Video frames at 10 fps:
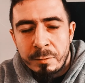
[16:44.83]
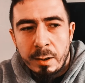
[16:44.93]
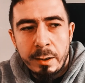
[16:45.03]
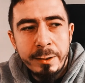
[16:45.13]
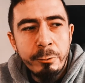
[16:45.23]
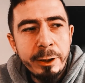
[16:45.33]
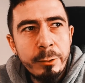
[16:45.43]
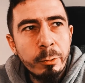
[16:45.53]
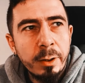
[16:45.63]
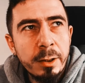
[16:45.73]
I really
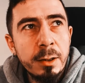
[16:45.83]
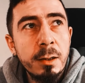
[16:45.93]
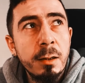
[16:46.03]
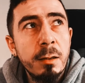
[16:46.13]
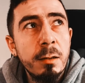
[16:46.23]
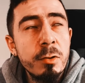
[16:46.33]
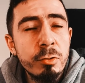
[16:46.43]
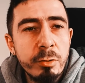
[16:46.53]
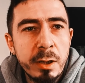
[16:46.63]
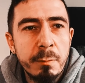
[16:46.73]
want to
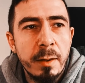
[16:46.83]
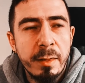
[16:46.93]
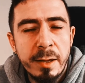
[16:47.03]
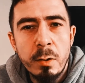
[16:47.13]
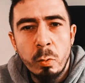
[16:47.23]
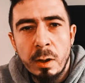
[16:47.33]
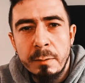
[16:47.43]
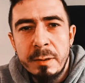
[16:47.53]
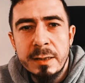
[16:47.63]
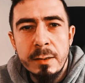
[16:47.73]
stream. Then what?
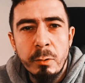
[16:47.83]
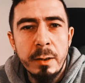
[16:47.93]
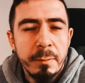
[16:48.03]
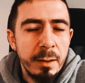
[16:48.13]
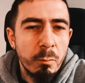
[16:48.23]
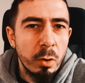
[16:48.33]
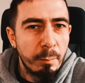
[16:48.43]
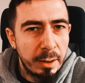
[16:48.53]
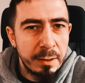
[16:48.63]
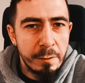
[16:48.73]
Because I want to make more
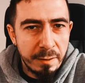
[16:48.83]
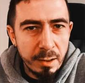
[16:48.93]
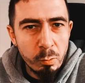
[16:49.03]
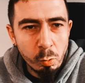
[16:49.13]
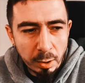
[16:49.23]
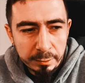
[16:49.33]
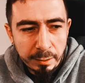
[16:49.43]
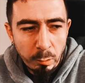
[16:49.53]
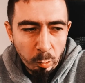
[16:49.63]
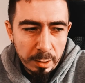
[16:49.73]
money. Then what?
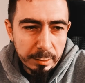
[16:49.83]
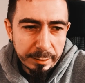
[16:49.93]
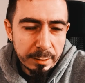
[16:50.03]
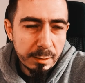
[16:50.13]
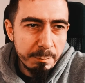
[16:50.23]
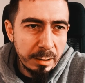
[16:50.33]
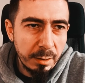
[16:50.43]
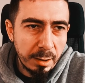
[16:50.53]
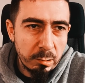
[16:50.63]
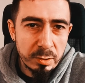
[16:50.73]
I want to get a bigger
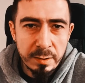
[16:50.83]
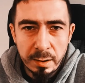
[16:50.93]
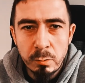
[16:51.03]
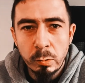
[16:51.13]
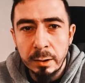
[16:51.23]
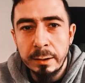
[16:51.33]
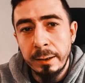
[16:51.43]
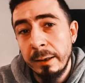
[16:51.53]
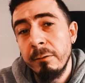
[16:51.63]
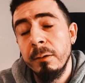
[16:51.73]
house. Then what? I
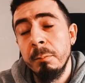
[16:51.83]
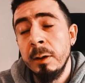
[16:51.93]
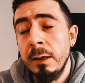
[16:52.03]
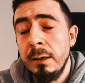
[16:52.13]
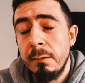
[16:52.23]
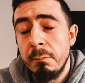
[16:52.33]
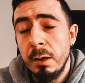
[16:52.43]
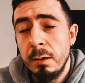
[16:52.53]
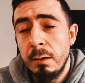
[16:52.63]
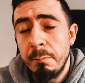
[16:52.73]
have
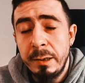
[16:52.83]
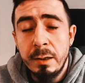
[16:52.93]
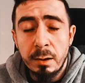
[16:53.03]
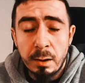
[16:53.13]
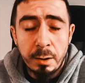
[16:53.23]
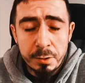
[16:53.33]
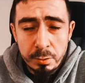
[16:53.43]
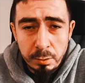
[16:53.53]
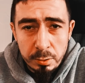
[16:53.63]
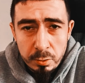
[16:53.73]
a bigger car, and so
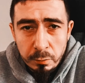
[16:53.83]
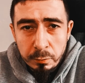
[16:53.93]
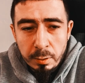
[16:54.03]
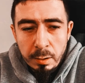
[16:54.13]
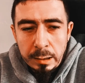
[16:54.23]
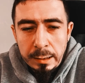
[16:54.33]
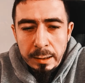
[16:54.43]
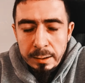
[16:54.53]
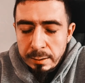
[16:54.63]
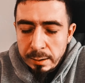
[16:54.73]
on and so forth.
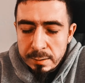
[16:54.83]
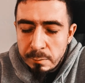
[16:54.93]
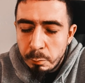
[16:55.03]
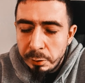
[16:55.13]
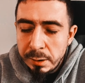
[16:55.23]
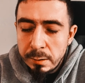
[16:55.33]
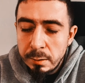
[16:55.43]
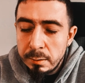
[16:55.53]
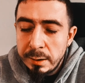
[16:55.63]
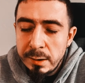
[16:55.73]
And at some point,
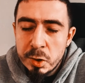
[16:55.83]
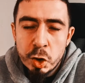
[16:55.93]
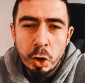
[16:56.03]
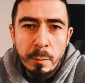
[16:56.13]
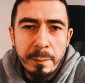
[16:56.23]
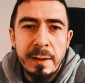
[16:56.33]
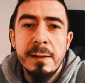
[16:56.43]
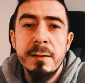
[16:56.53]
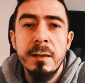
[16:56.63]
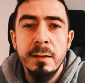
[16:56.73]
they stop
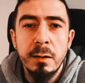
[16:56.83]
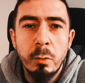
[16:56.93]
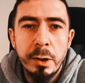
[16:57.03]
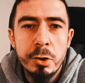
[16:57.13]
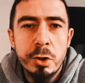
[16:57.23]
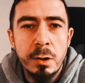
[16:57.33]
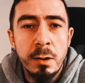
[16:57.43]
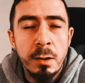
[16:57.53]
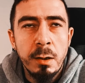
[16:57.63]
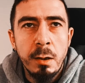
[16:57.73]
asking the
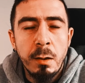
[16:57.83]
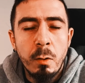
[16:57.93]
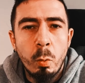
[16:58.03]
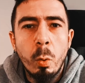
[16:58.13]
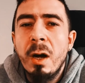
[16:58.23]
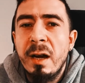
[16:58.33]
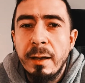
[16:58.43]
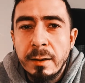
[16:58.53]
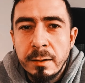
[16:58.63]
question, why?